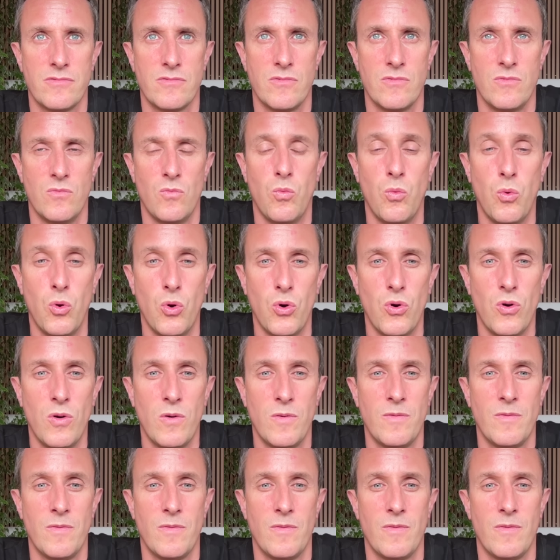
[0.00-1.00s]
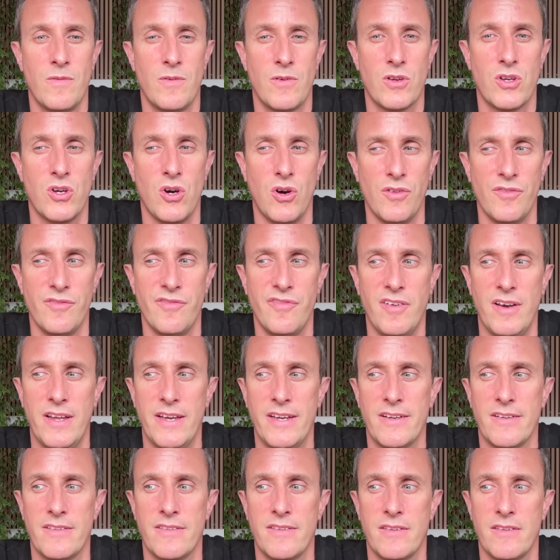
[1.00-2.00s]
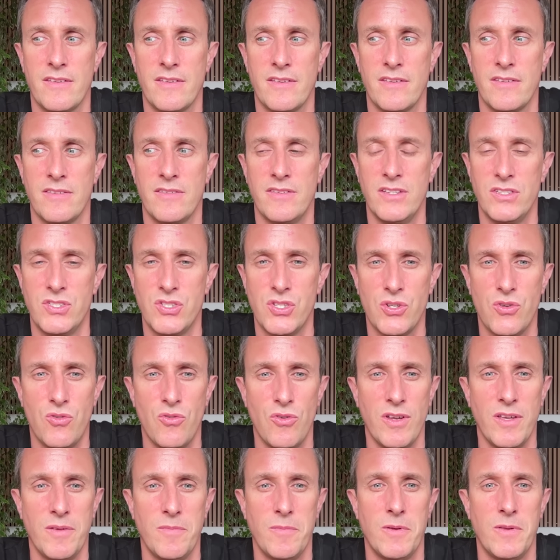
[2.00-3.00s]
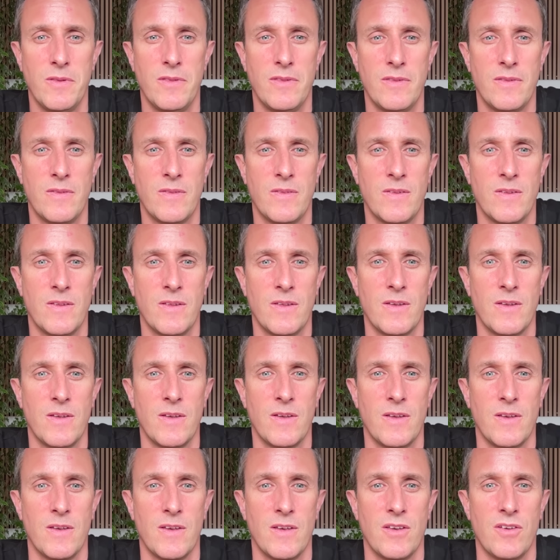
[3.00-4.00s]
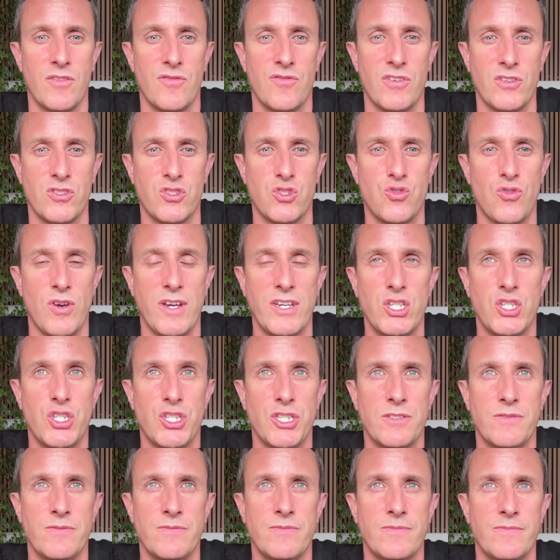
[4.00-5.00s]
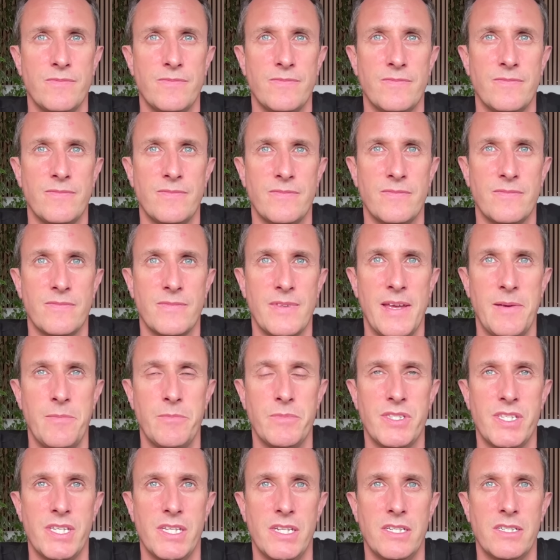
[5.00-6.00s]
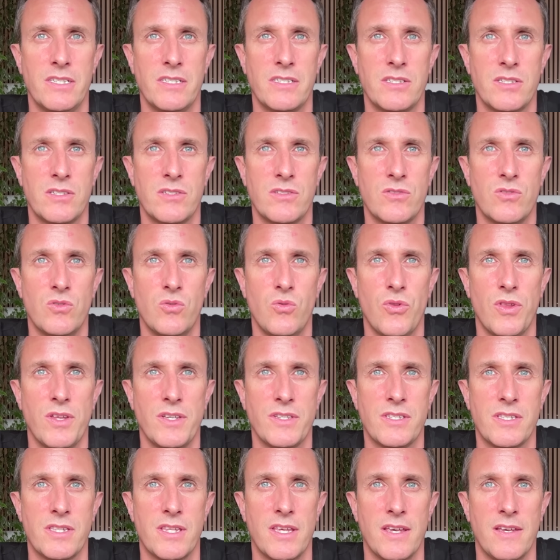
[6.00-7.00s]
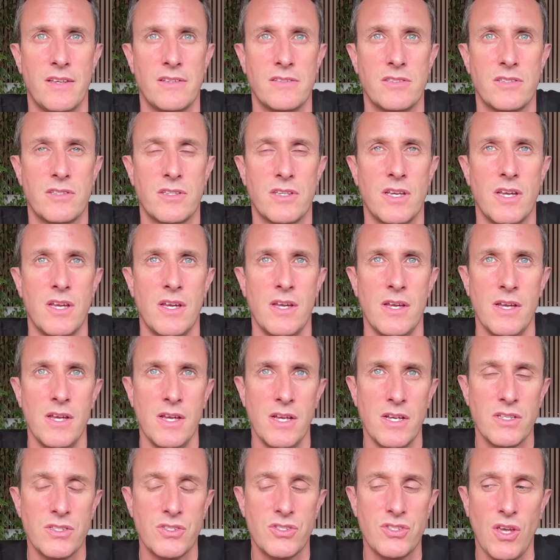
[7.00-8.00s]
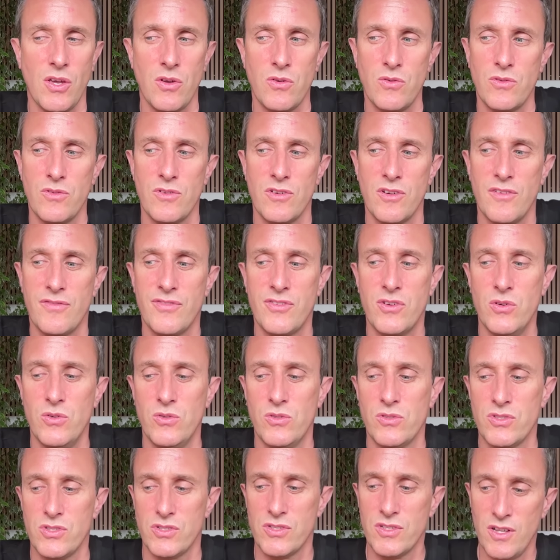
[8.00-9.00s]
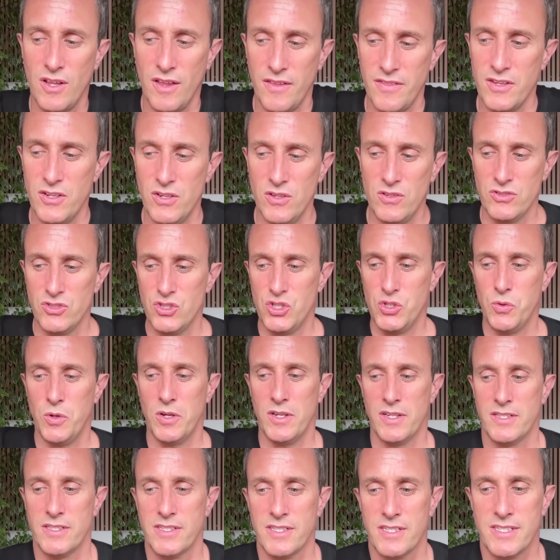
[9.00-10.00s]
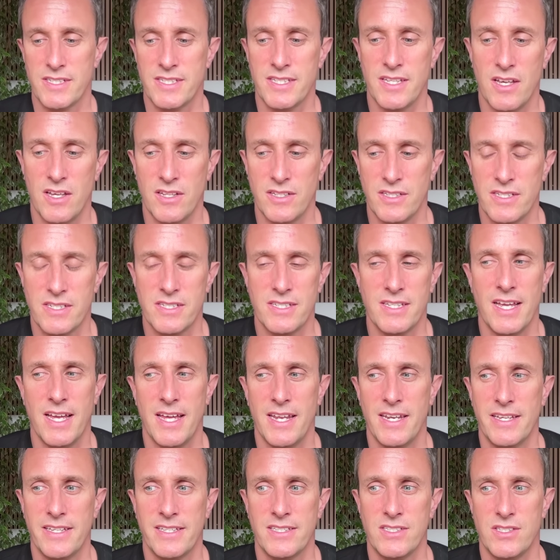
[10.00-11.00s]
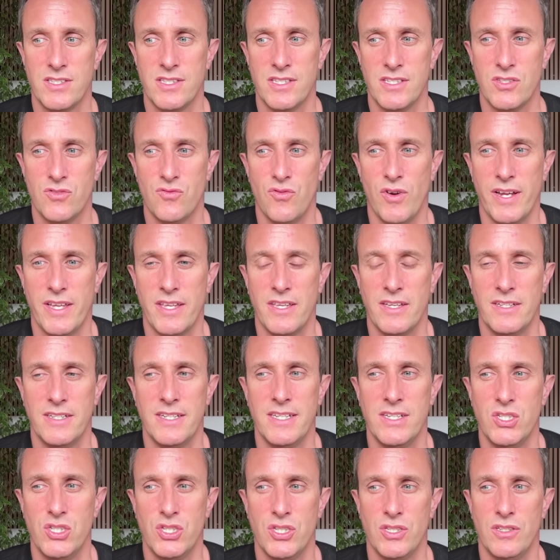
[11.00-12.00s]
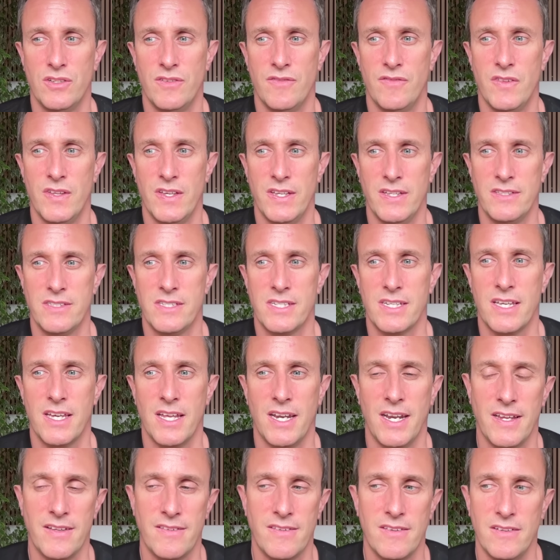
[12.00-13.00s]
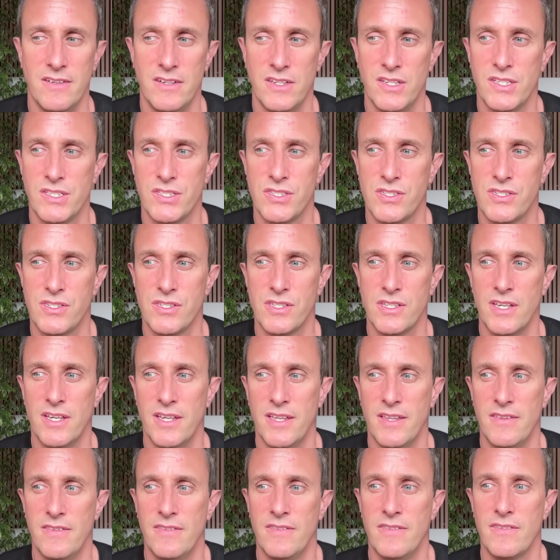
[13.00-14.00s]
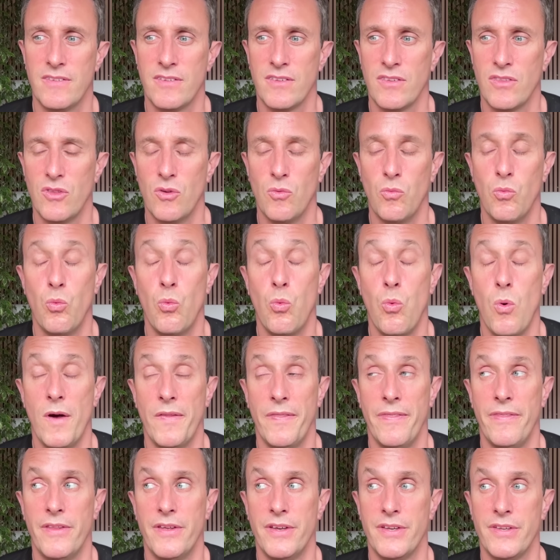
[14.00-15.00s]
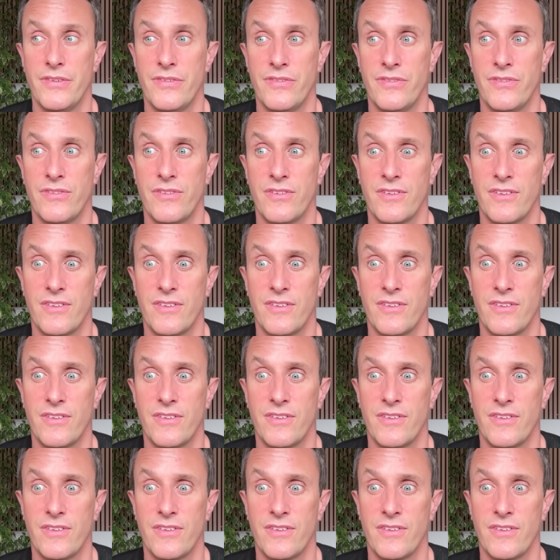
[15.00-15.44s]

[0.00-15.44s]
war, conflict, disagreement, frustration, emptiness, all those things. So, of course, like the non-dual understanding is this recognition of the interconnectedness and the oneness